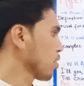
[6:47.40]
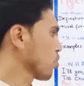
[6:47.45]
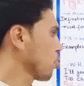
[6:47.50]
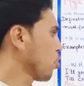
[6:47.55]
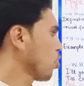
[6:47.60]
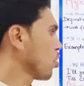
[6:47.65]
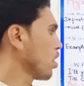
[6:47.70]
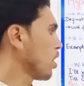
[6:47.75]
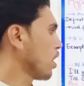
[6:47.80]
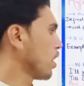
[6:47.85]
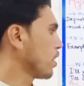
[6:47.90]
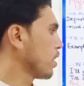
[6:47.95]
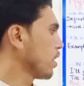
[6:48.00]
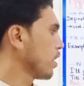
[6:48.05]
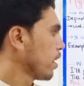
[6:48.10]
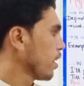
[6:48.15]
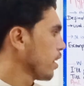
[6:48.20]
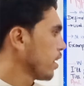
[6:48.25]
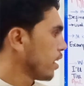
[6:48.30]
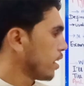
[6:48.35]
Conrad.
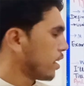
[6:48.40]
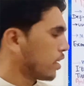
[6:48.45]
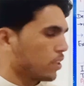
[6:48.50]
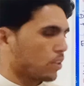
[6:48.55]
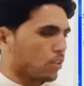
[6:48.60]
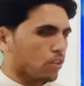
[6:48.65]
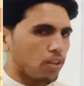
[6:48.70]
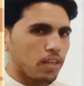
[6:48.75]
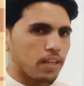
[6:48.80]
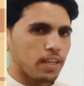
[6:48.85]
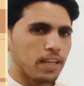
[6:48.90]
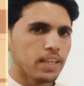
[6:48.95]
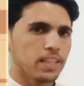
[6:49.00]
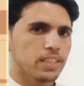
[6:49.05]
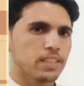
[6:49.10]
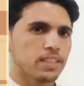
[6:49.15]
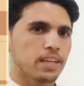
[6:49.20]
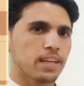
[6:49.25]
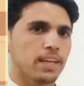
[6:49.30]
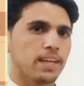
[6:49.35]
He
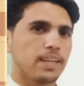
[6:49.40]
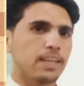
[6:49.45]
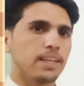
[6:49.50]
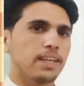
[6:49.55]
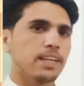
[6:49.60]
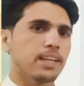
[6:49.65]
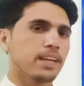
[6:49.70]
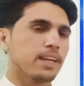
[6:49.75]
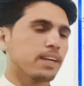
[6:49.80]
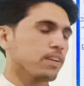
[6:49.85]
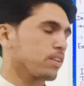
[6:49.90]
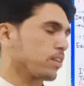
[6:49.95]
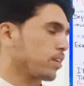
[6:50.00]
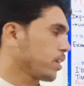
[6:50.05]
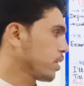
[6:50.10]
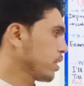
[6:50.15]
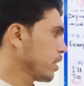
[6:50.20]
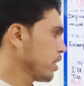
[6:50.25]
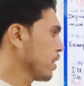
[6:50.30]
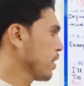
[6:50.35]

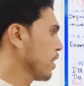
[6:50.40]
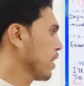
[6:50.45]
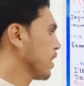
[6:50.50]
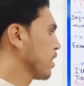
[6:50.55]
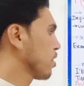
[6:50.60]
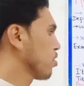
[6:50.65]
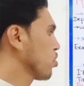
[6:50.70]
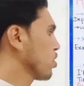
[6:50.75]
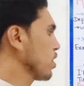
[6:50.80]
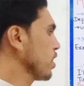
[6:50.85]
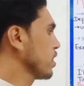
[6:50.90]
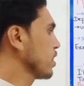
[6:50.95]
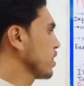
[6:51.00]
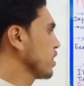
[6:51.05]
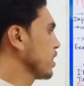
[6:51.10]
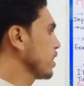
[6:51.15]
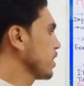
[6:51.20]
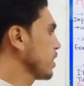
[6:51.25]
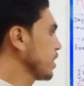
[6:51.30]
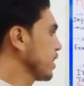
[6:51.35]
had written
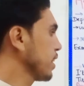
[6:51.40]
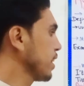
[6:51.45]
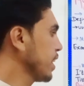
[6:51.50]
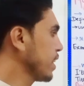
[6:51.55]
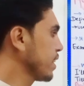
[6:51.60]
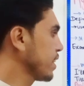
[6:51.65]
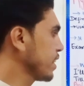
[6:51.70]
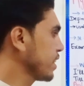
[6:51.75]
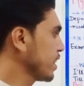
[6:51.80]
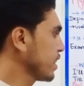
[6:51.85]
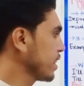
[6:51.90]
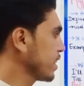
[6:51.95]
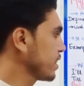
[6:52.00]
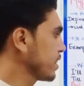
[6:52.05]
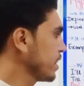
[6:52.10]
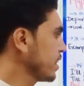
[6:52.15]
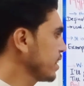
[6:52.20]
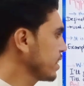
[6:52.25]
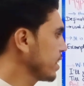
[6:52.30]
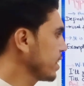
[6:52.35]
the
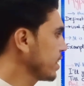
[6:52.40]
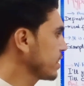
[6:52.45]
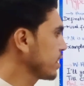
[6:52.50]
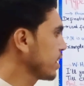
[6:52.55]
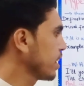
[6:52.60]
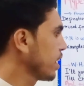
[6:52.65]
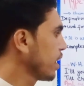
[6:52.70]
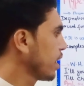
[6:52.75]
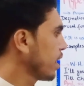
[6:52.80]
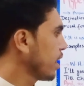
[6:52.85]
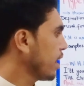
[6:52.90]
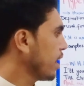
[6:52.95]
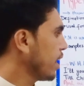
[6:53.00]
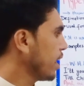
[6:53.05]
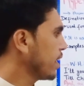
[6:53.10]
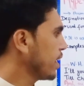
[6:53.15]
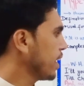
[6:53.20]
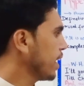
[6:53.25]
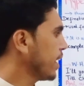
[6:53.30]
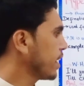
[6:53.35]
sentence,
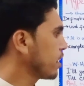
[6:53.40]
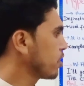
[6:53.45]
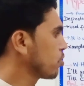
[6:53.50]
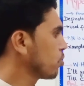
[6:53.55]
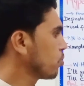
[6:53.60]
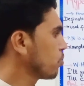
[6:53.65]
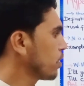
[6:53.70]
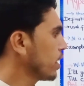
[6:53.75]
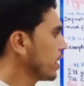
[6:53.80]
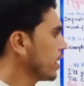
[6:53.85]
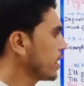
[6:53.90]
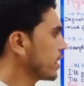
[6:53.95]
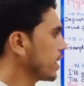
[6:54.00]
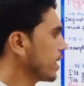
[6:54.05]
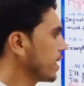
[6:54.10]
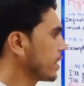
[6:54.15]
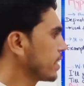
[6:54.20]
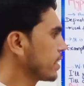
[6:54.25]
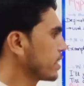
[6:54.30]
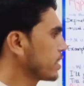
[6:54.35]
"I had to wait
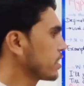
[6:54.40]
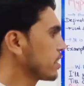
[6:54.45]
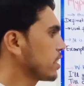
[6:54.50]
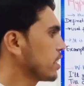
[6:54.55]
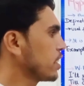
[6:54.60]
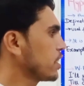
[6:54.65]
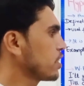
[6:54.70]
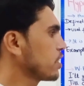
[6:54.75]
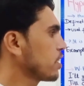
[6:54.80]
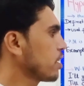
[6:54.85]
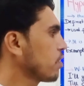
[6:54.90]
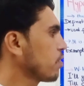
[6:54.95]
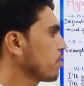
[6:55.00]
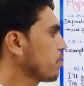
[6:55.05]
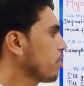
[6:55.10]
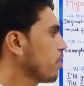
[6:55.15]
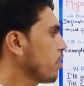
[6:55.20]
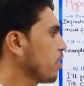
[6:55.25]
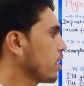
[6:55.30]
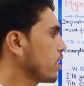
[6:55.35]
in the station
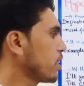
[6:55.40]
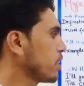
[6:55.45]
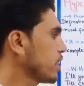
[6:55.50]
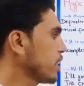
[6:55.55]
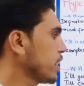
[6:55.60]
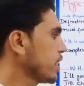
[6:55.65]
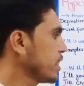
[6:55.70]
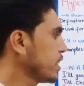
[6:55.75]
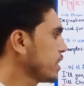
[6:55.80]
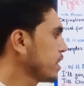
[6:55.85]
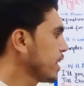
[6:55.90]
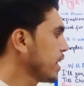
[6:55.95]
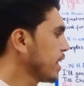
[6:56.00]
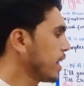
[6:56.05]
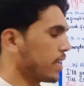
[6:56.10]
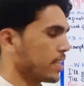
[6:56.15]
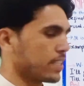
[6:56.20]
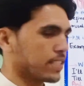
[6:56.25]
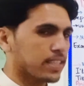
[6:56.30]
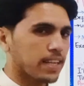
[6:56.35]
for 10
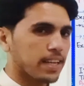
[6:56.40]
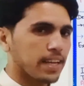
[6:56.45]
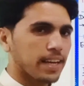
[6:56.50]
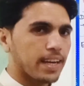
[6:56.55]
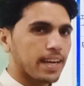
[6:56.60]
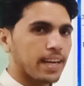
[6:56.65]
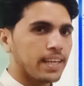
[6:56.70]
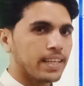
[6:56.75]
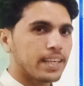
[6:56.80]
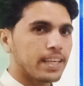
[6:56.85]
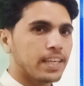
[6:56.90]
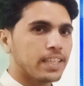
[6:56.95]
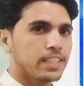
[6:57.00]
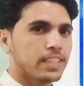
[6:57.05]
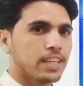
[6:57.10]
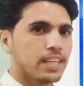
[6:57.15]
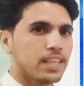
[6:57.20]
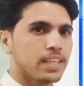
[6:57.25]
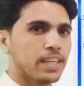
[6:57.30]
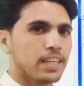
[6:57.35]
days, an
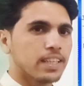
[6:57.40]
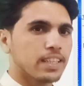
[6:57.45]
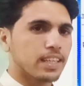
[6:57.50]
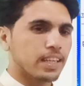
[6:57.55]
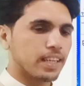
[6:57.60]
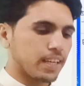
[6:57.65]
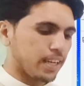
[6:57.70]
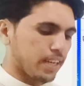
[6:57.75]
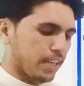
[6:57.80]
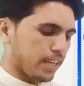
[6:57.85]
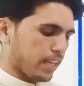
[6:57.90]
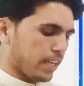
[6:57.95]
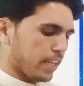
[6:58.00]
eternity."